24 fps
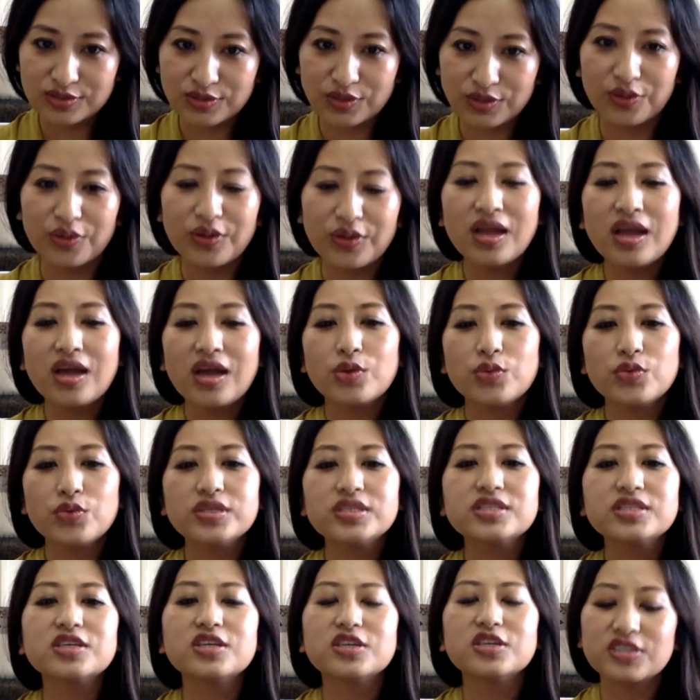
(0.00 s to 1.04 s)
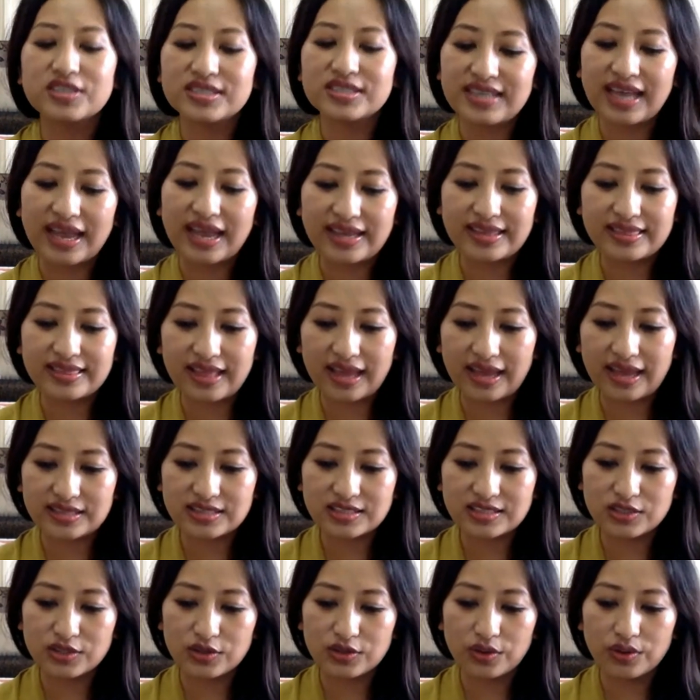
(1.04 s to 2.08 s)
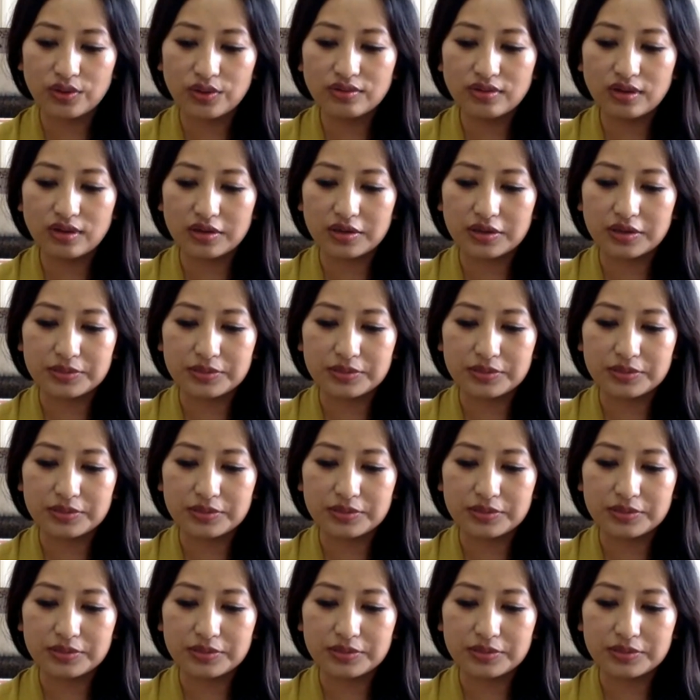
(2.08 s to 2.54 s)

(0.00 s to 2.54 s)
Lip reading: So research cite that, you know,